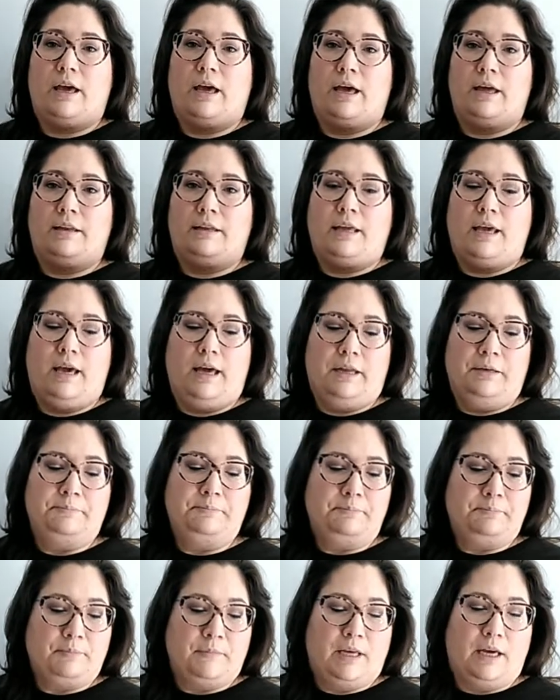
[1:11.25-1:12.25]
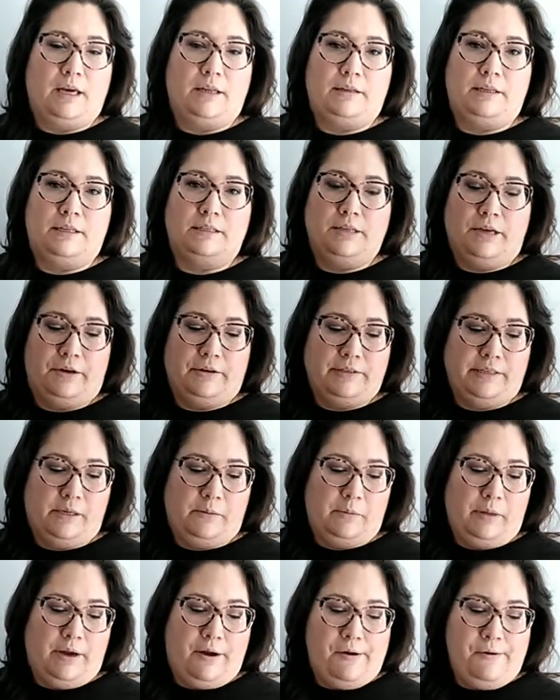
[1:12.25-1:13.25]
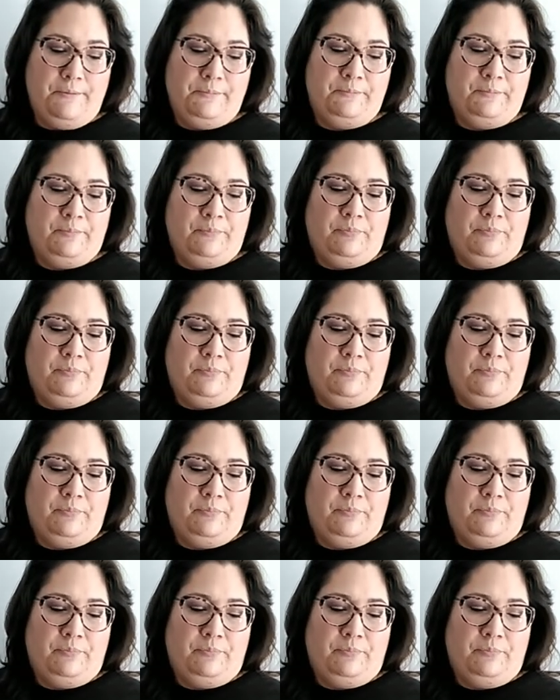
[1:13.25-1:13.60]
and Jan and the entire team there.